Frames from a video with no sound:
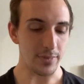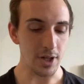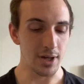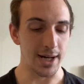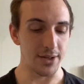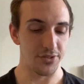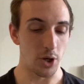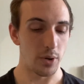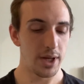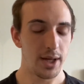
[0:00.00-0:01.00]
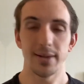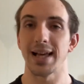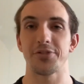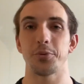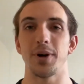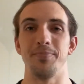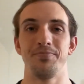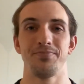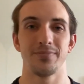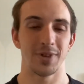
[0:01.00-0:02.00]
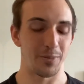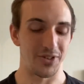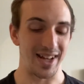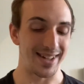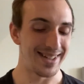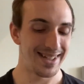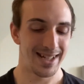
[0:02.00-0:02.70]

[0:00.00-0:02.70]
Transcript: All right, so last one, number 10.